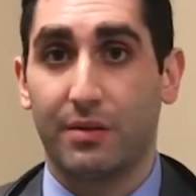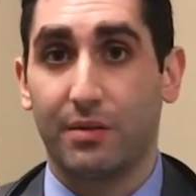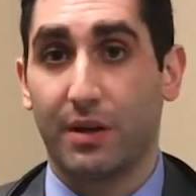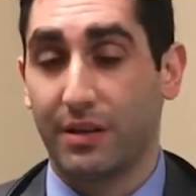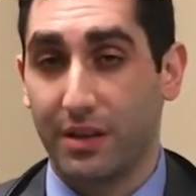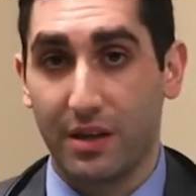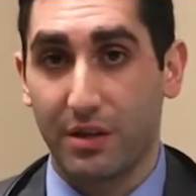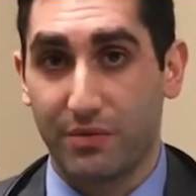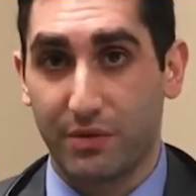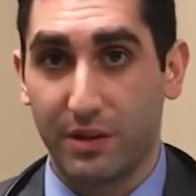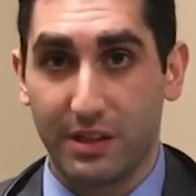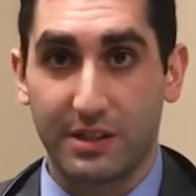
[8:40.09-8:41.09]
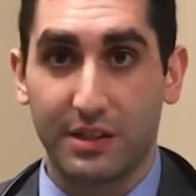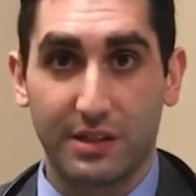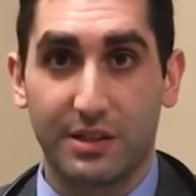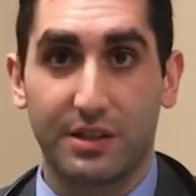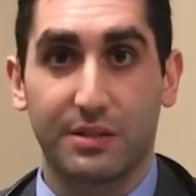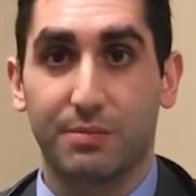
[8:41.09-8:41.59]
I thank you for listening
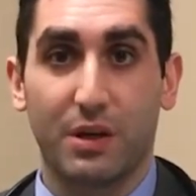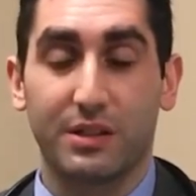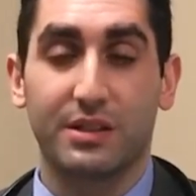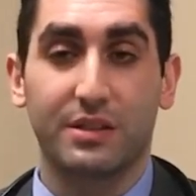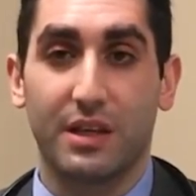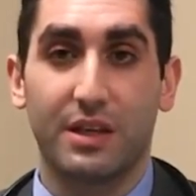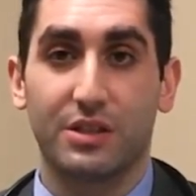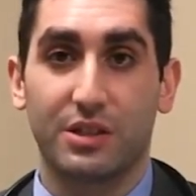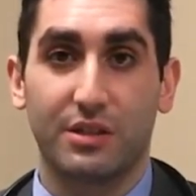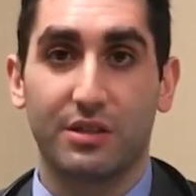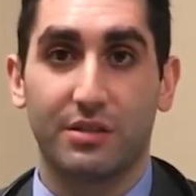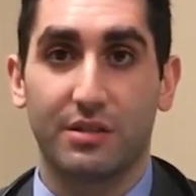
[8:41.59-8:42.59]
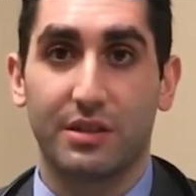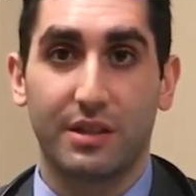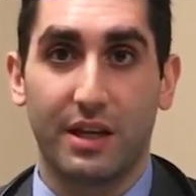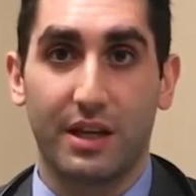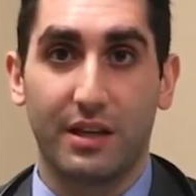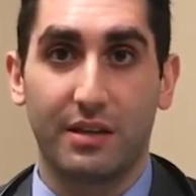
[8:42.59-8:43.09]
to this presentation
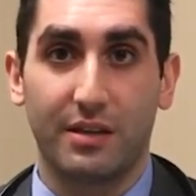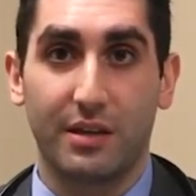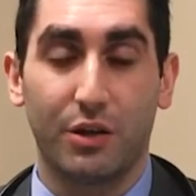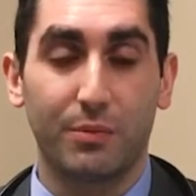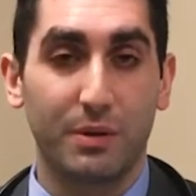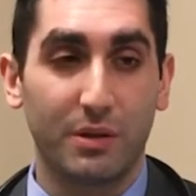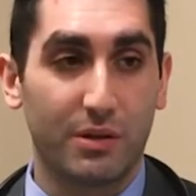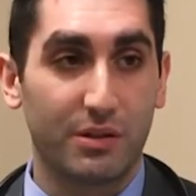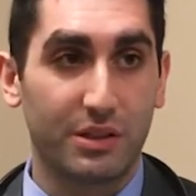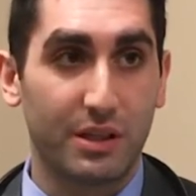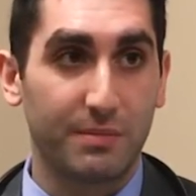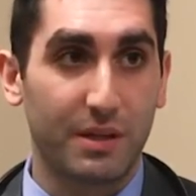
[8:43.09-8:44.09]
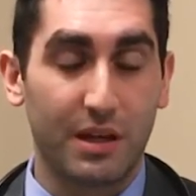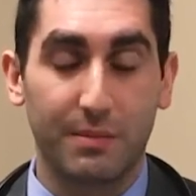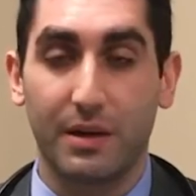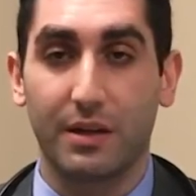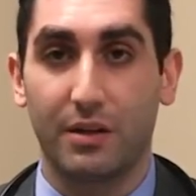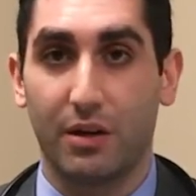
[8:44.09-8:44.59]
today. I hope you learned something
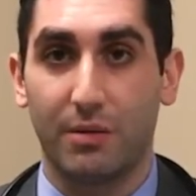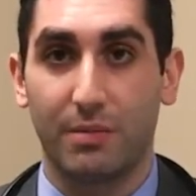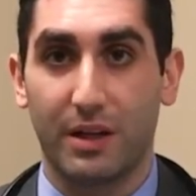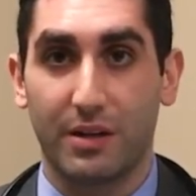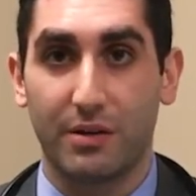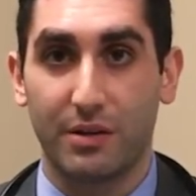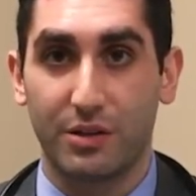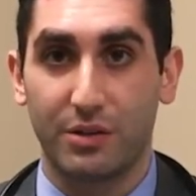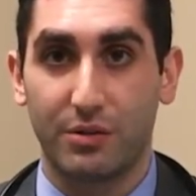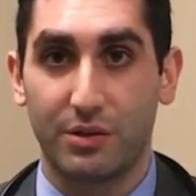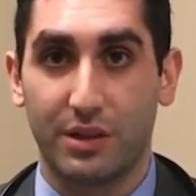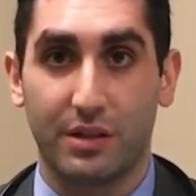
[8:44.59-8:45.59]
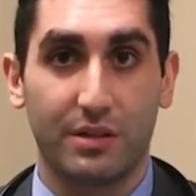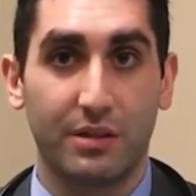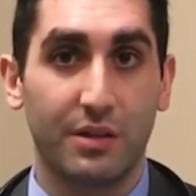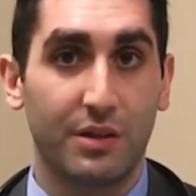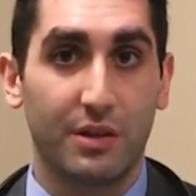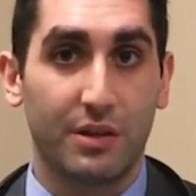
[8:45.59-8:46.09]
about gallbladder issues and
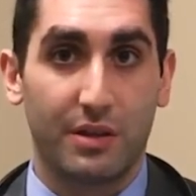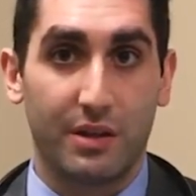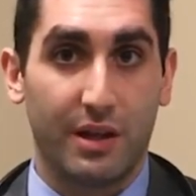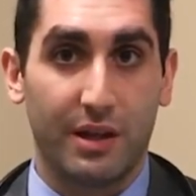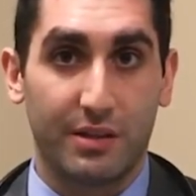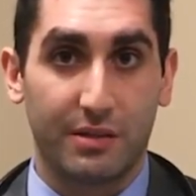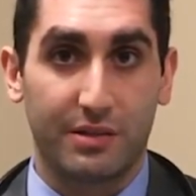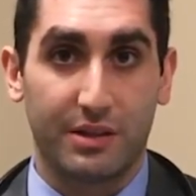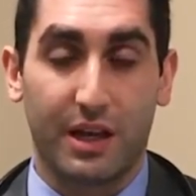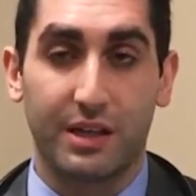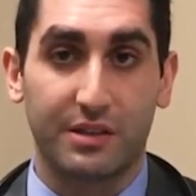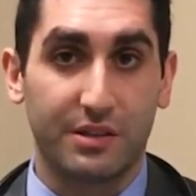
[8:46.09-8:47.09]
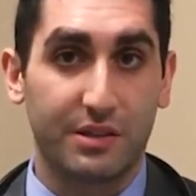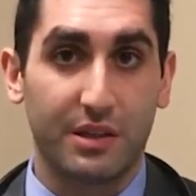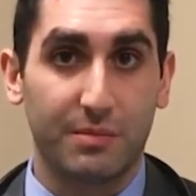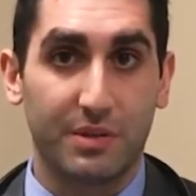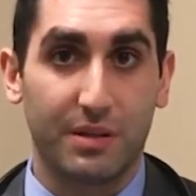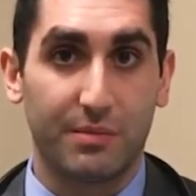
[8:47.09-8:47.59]
signs and
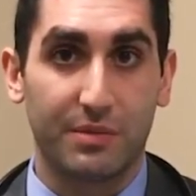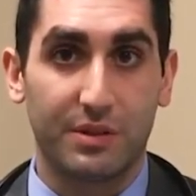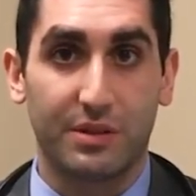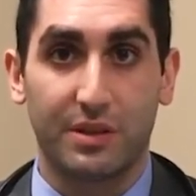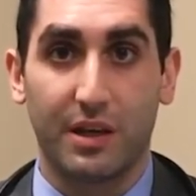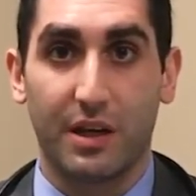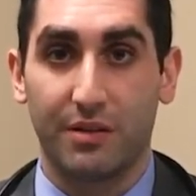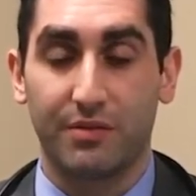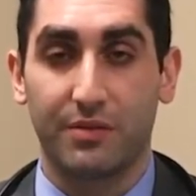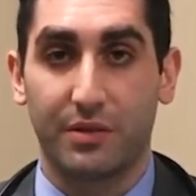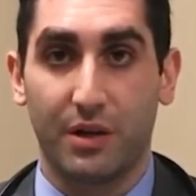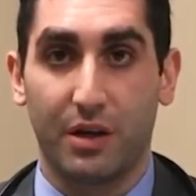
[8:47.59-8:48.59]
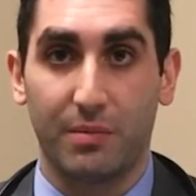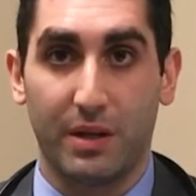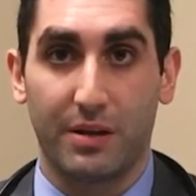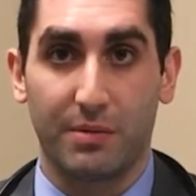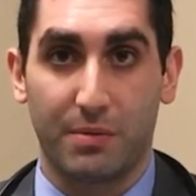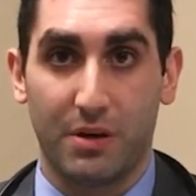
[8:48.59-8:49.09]
symptoms of
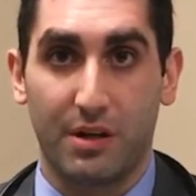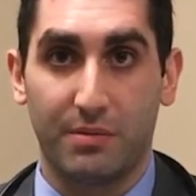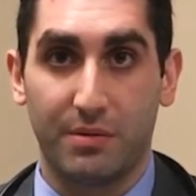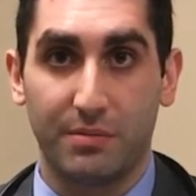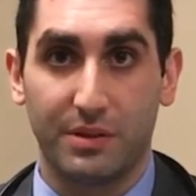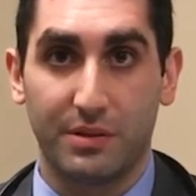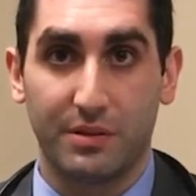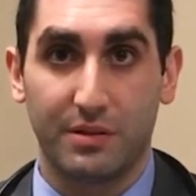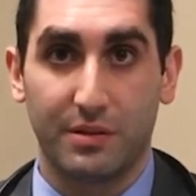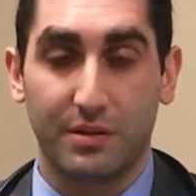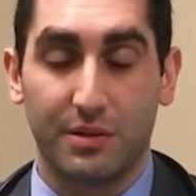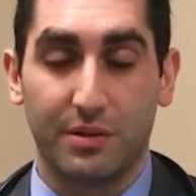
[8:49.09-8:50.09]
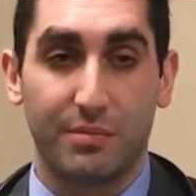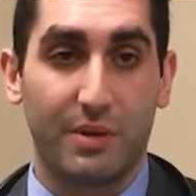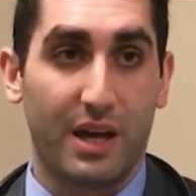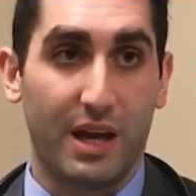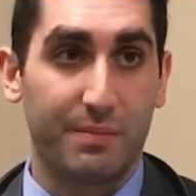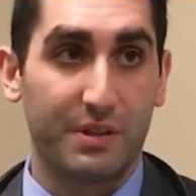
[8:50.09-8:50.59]
gallbladder problems. Be
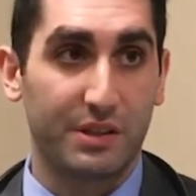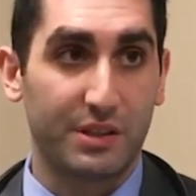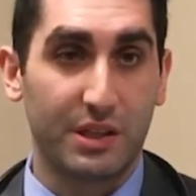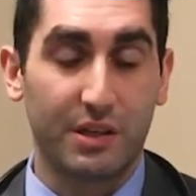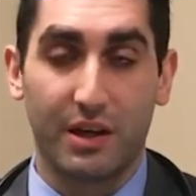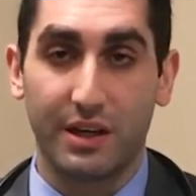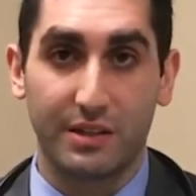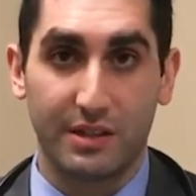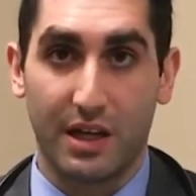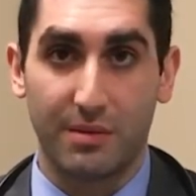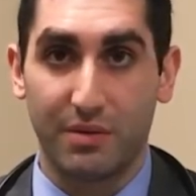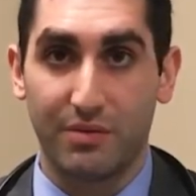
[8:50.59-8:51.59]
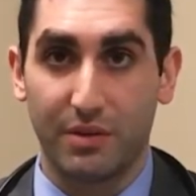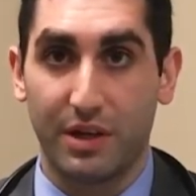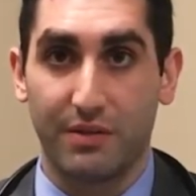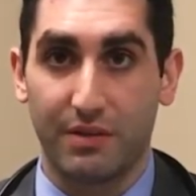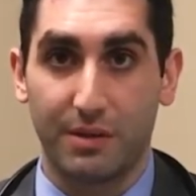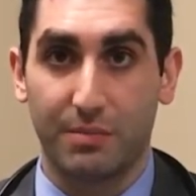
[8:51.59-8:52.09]
happy to see you anytime if you
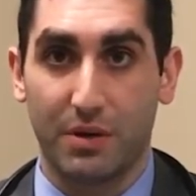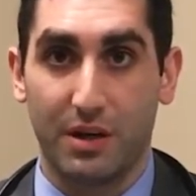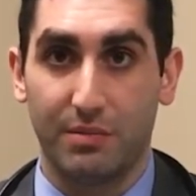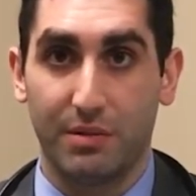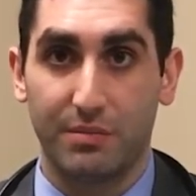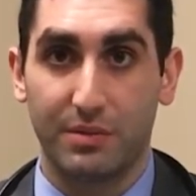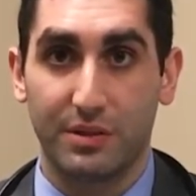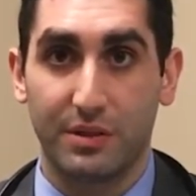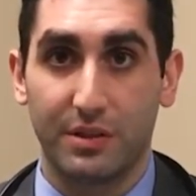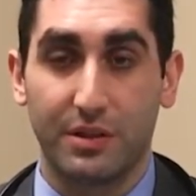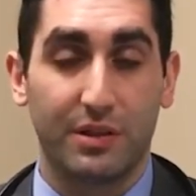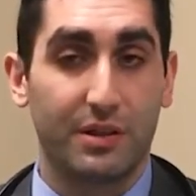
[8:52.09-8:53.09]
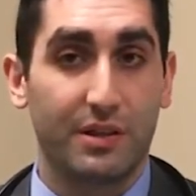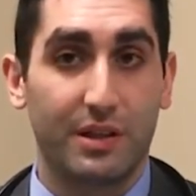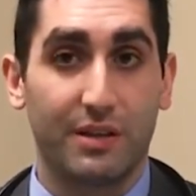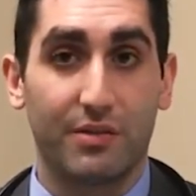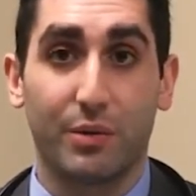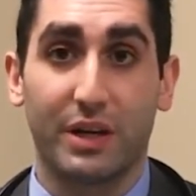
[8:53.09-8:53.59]
have any problems, and
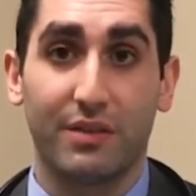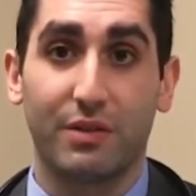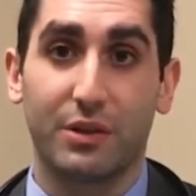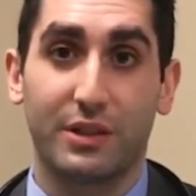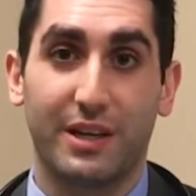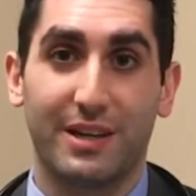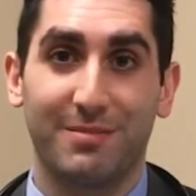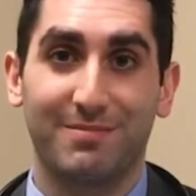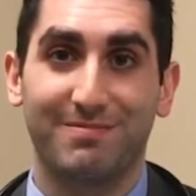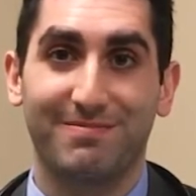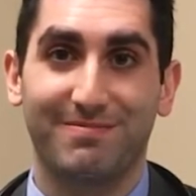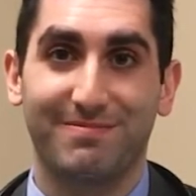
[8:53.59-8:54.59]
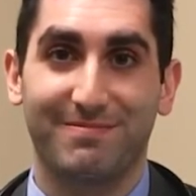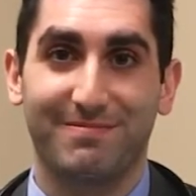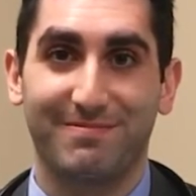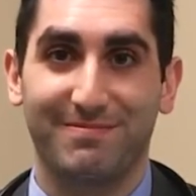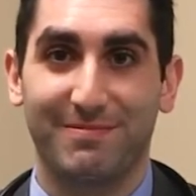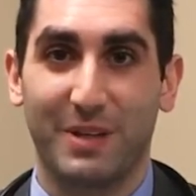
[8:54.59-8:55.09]
everyone have a good day.
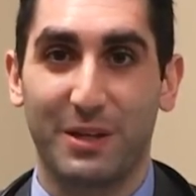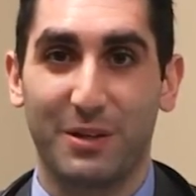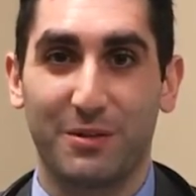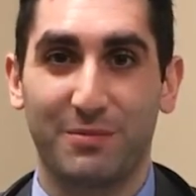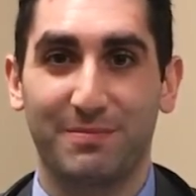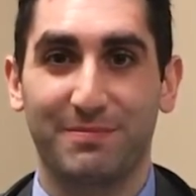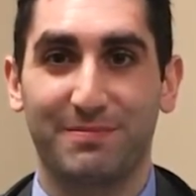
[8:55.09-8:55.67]
Thank you.